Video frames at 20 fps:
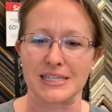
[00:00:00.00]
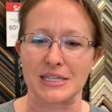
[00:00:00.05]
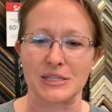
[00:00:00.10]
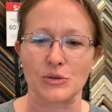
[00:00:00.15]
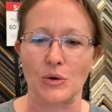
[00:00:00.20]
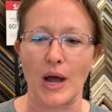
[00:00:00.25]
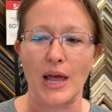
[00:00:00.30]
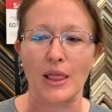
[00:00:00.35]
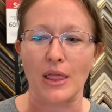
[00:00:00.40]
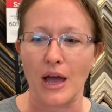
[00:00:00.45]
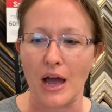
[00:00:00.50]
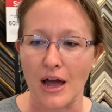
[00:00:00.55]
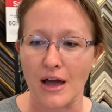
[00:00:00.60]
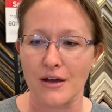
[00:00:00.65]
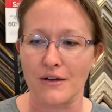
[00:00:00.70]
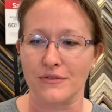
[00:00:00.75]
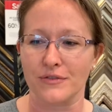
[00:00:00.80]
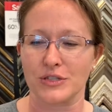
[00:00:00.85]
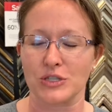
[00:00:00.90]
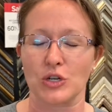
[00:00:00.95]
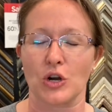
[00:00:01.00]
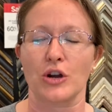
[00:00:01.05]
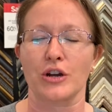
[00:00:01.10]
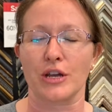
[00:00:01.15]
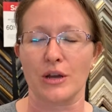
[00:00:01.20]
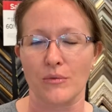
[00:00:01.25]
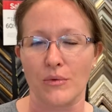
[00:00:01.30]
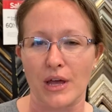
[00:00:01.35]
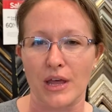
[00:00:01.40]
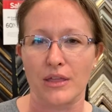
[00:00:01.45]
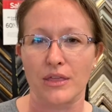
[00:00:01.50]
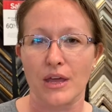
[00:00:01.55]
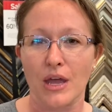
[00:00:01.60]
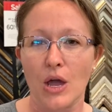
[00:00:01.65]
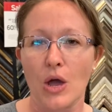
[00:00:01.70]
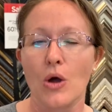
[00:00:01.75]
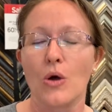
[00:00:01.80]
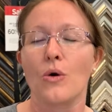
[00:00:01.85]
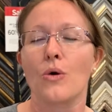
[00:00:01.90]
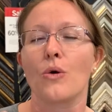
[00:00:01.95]
And so I love starting with
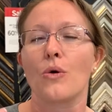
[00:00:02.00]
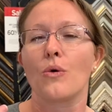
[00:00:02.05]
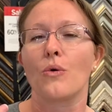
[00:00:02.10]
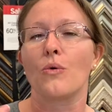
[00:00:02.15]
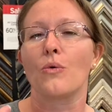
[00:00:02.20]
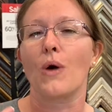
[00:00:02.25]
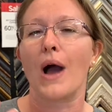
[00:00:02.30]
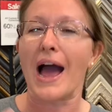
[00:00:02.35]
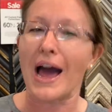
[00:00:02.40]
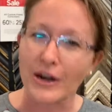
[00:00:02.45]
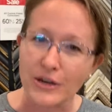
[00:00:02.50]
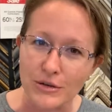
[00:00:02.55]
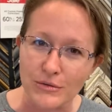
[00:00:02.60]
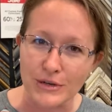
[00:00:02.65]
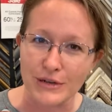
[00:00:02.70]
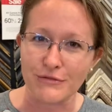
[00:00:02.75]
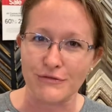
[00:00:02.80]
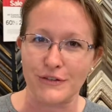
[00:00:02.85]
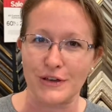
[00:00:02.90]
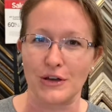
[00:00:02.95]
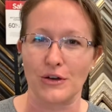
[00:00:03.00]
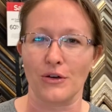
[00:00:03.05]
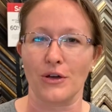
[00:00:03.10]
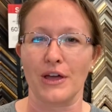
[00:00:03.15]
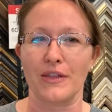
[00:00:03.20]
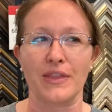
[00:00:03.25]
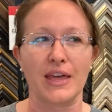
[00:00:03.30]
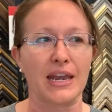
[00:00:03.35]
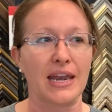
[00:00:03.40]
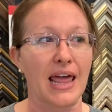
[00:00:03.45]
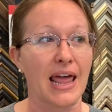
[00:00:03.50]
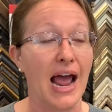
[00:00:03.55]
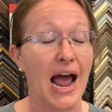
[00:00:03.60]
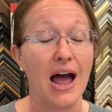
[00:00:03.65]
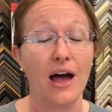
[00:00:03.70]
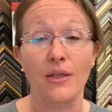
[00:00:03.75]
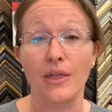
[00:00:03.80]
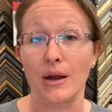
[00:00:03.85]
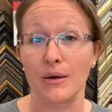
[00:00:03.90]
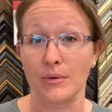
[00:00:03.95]
how do you want to feel, and then
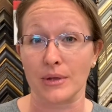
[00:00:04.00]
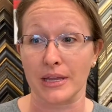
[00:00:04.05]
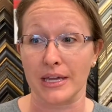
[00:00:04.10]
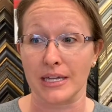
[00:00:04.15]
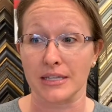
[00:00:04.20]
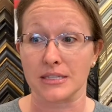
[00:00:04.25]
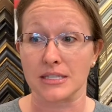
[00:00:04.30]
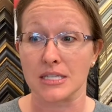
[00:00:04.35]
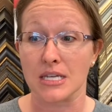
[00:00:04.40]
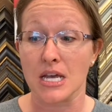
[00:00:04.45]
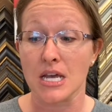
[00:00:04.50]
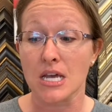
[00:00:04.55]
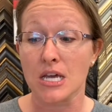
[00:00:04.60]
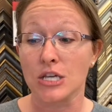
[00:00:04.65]
how that relates